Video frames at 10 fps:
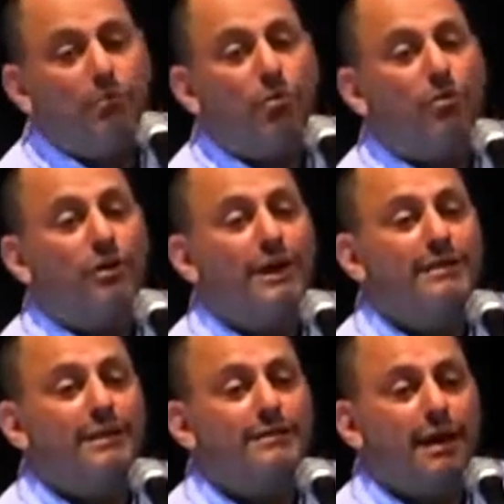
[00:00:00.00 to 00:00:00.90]

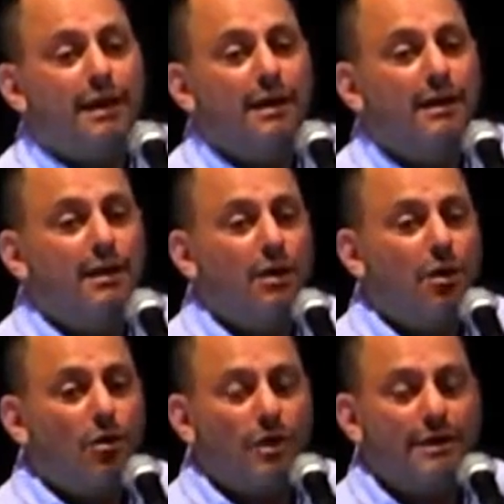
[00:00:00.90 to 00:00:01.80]
worried that I
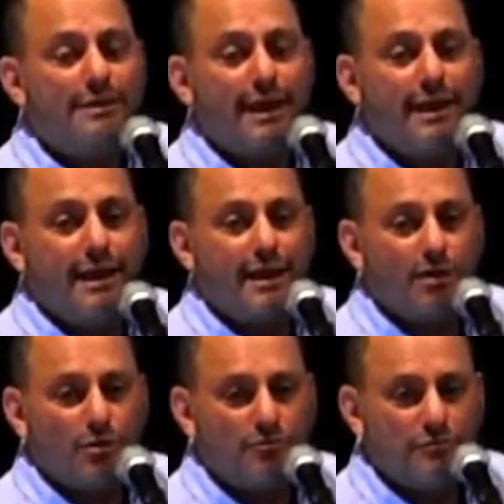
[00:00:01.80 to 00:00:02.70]
only take
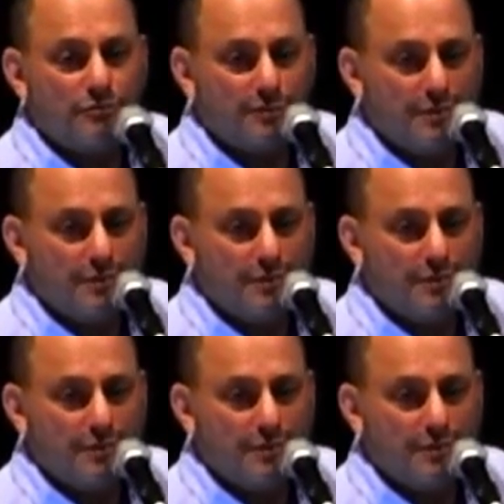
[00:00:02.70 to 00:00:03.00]
care of